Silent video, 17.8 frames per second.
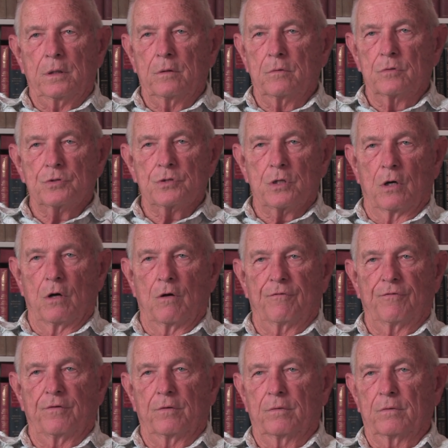It was
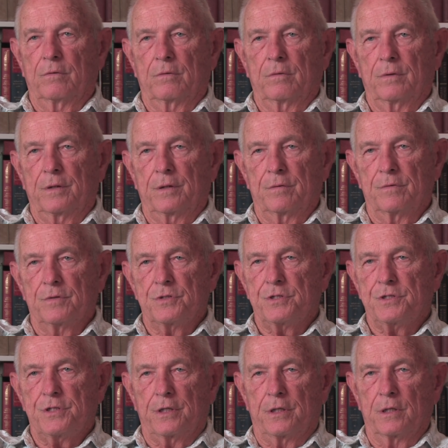awful. It was
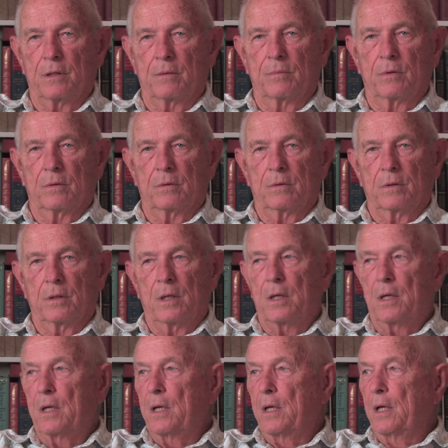terrible.
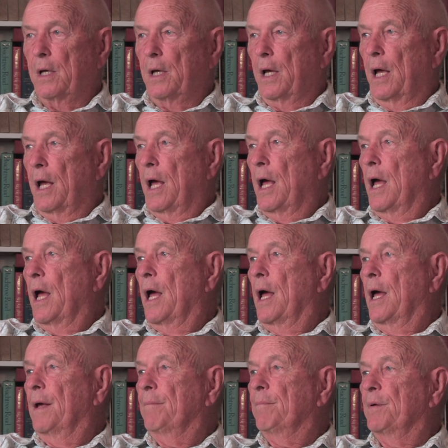
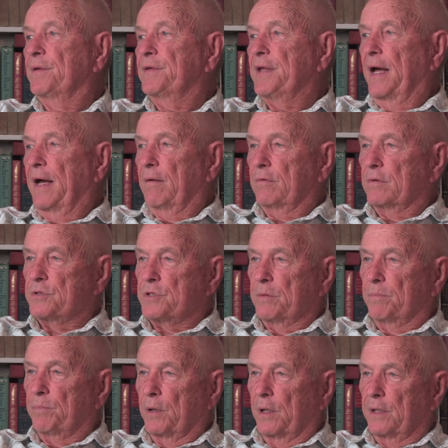But that was
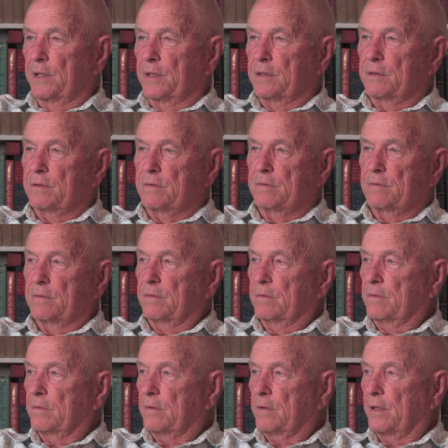the plane
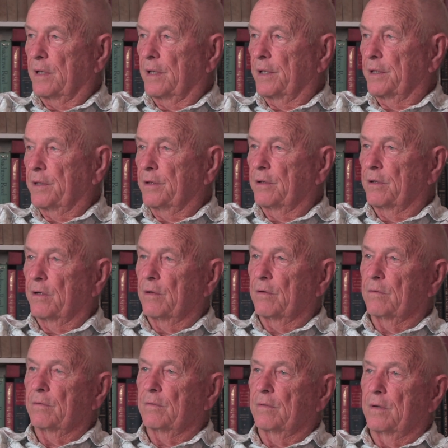
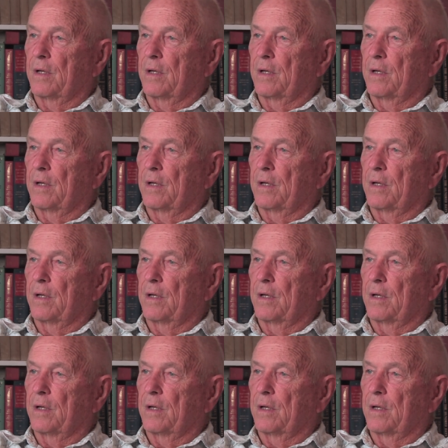thing,